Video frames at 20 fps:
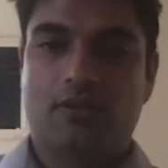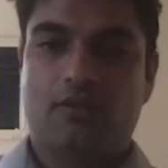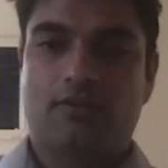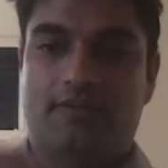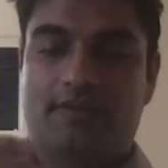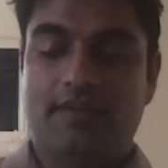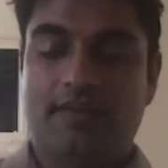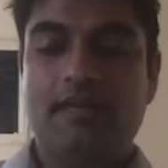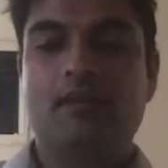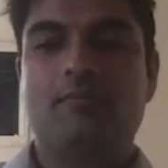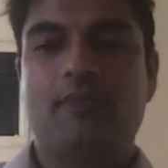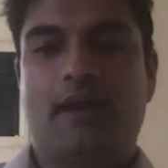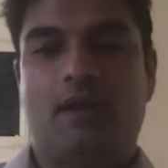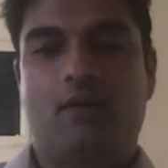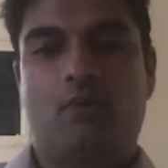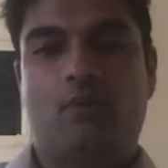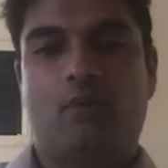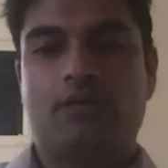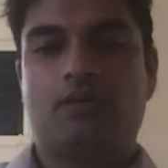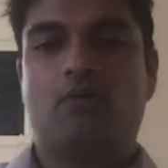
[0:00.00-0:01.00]
think about
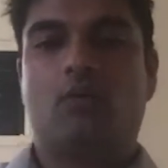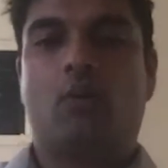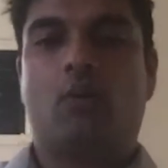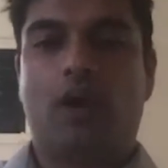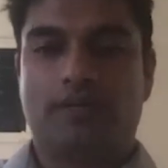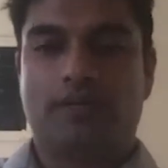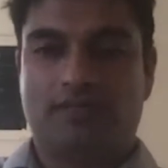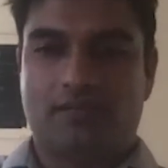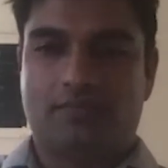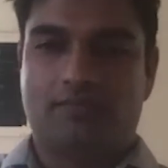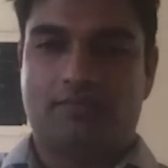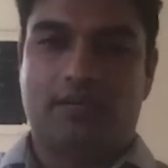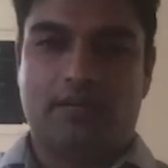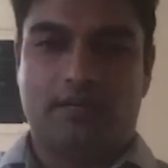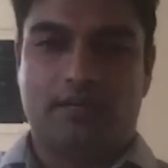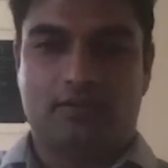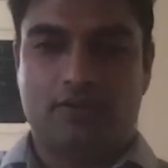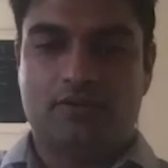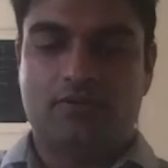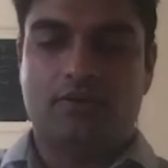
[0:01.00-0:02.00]
where you want to be
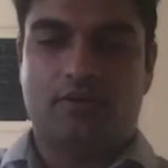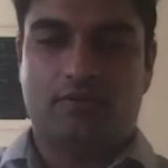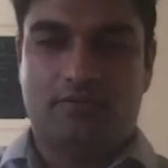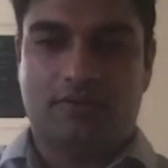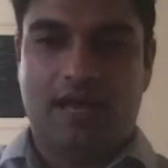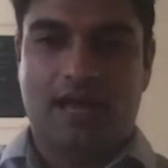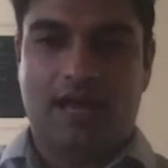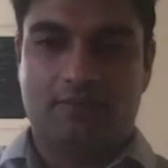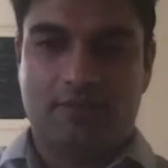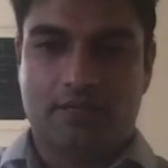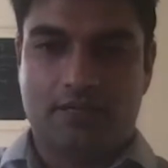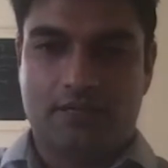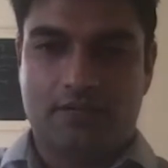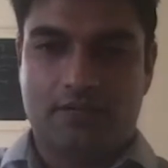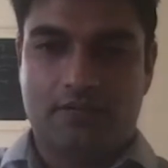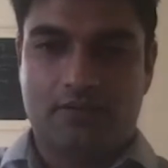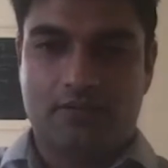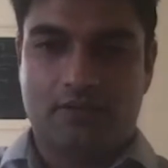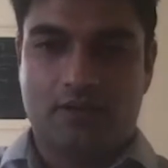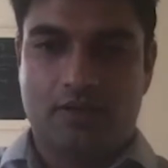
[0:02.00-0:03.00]
in two to five
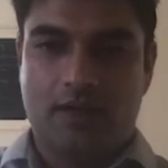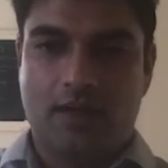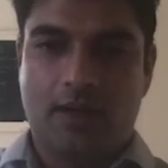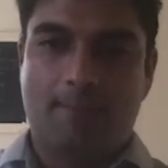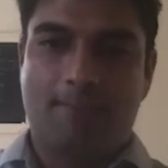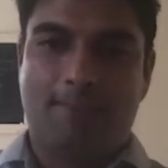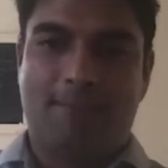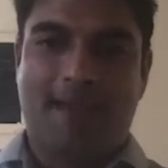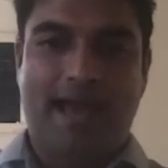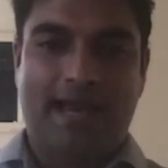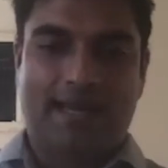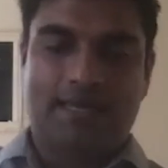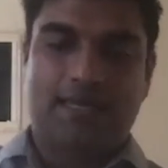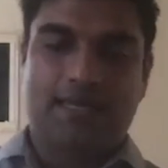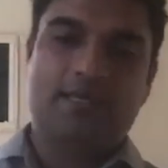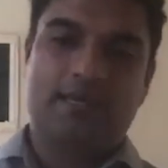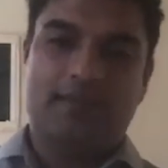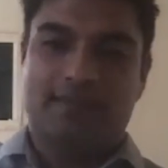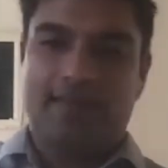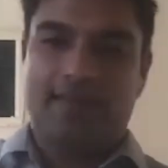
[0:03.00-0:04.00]
years back
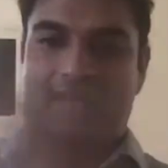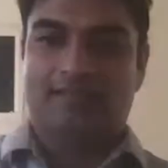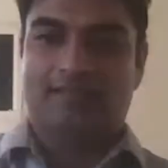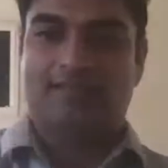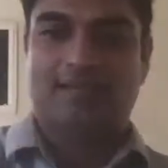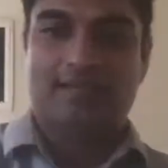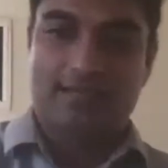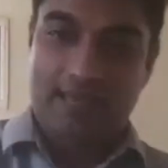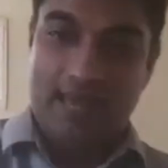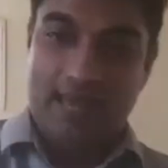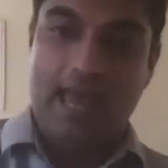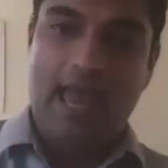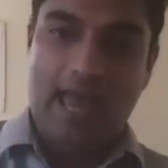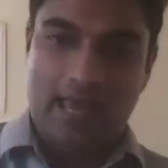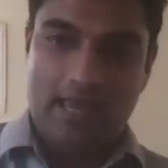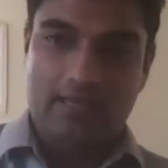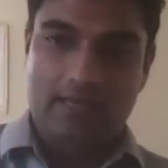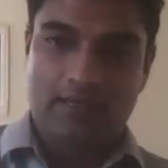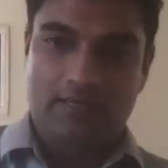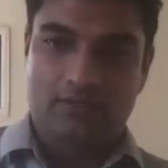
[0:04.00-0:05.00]
into that
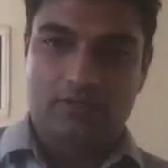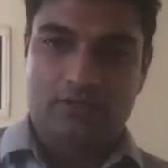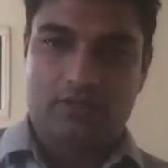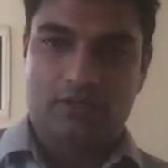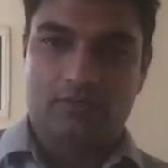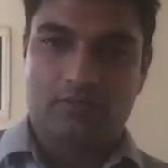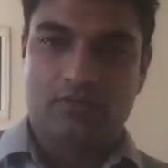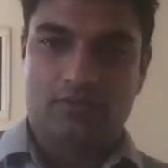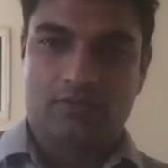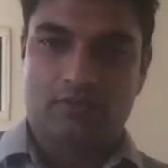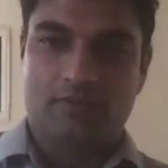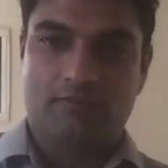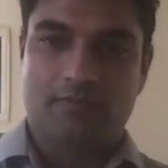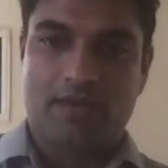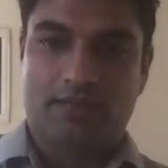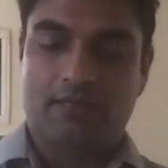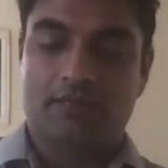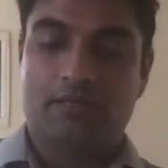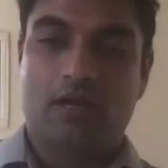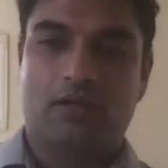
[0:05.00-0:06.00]
today in terms of the
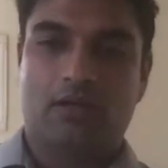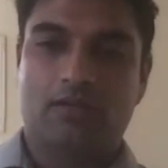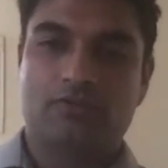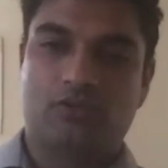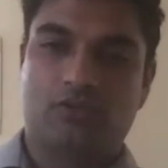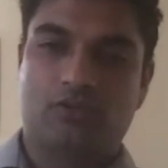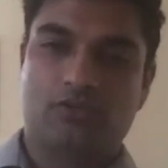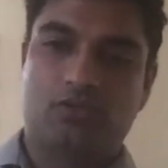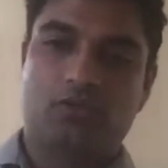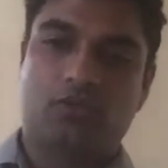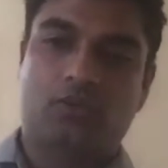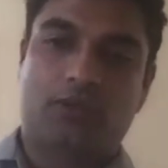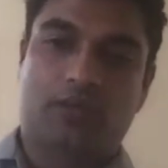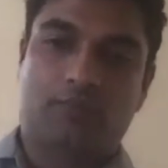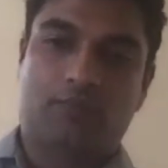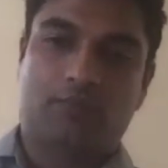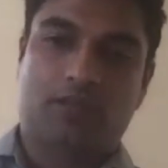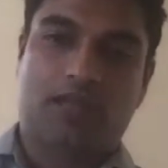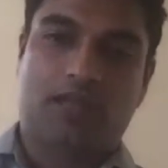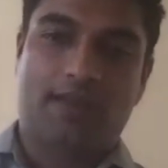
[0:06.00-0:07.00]
methodologies you'd want to
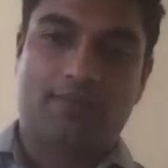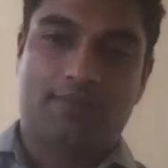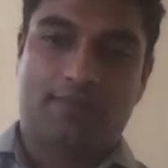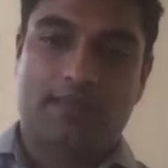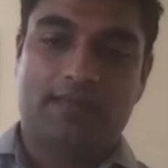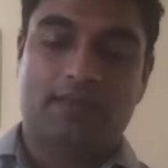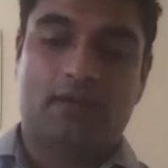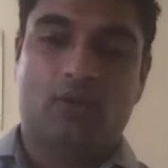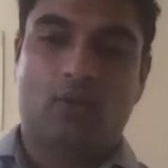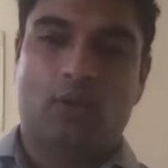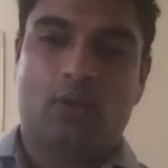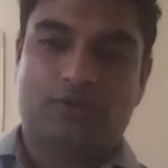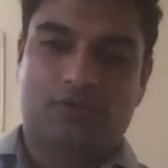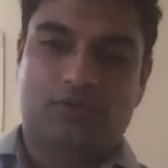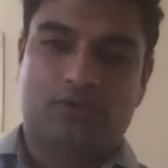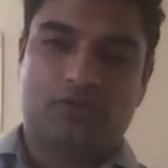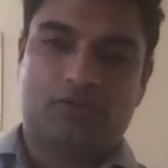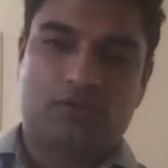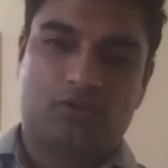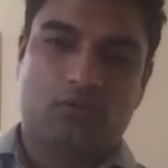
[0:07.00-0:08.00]
apply then, the
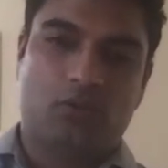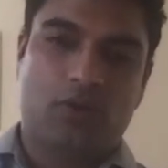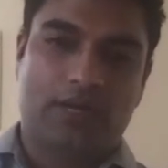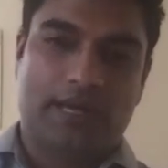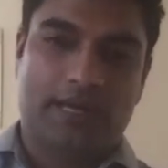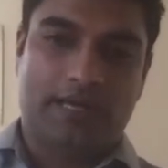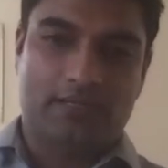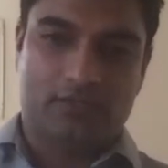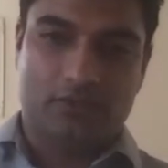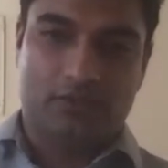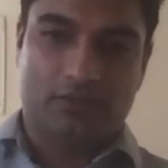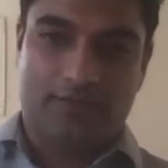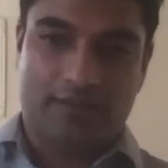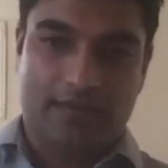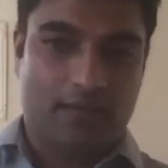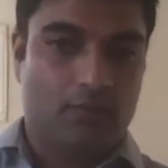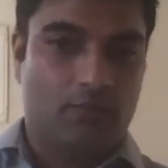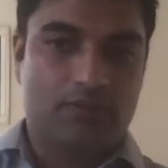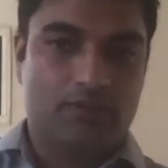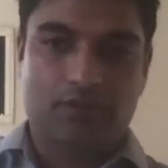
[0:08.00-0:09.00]
questions you'd want to answer
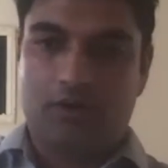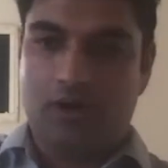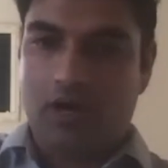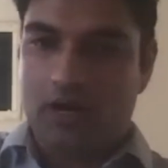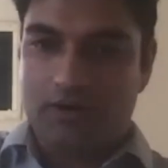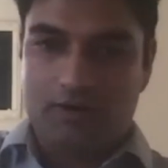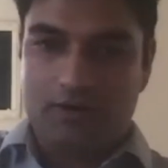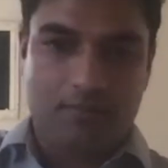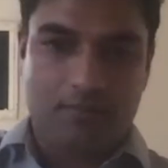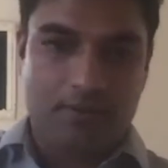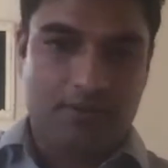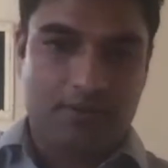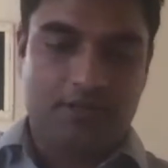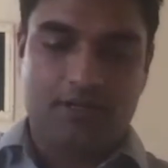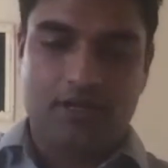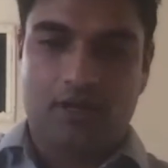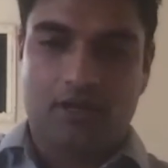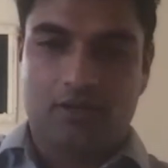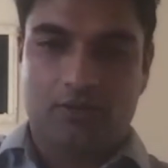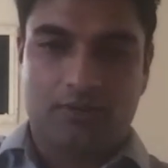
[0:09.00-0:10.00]
then when you're a $100 million
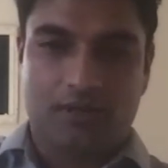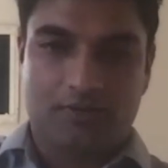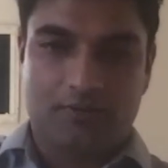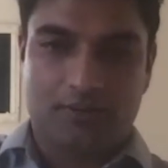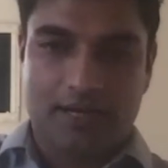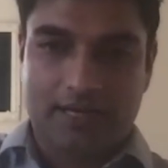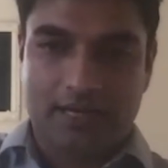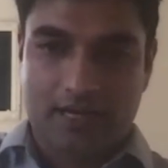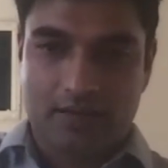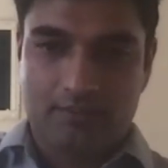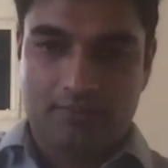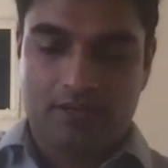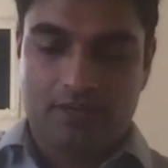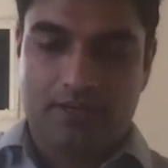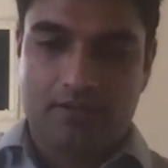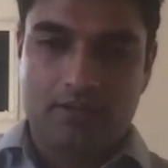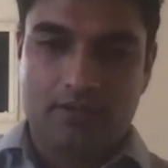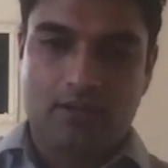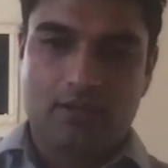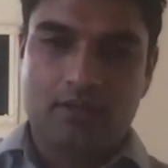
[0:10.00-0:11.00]
run rate company.